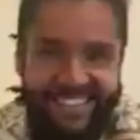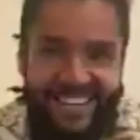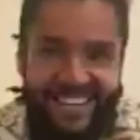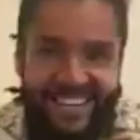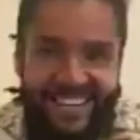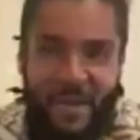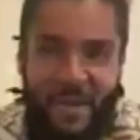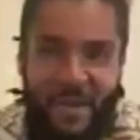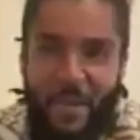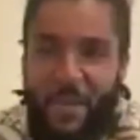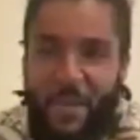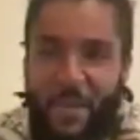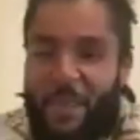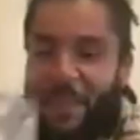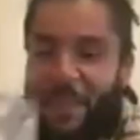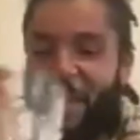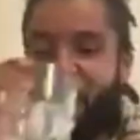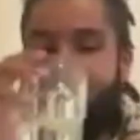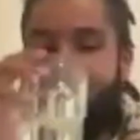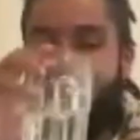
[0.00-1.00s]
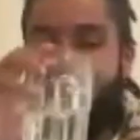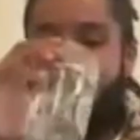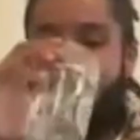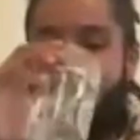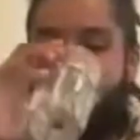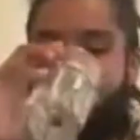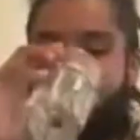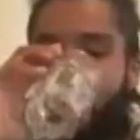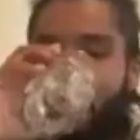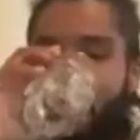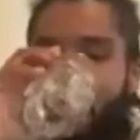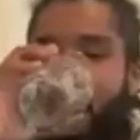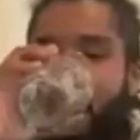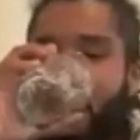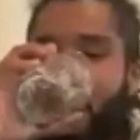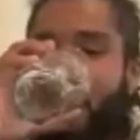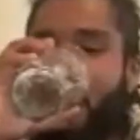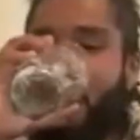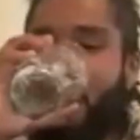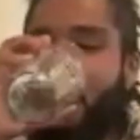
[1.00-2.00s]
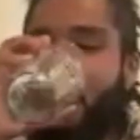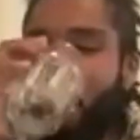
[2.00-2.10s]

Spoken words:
Yeah, there's definitely something primal